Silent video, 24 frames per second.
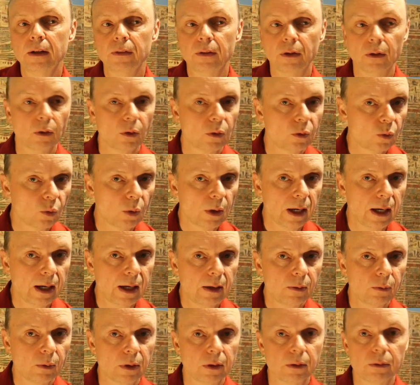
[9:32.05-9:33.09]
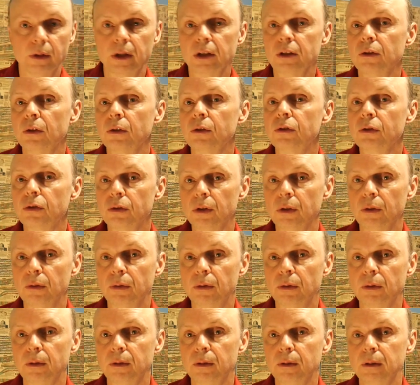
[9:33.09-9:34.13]
their own way, where there is no
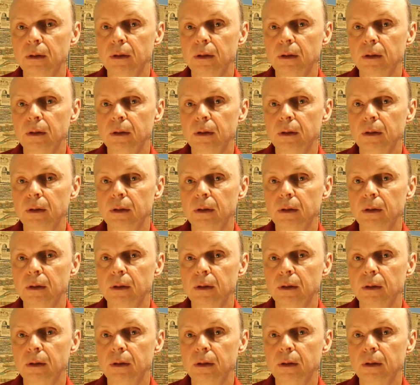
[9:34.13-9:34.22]
truth,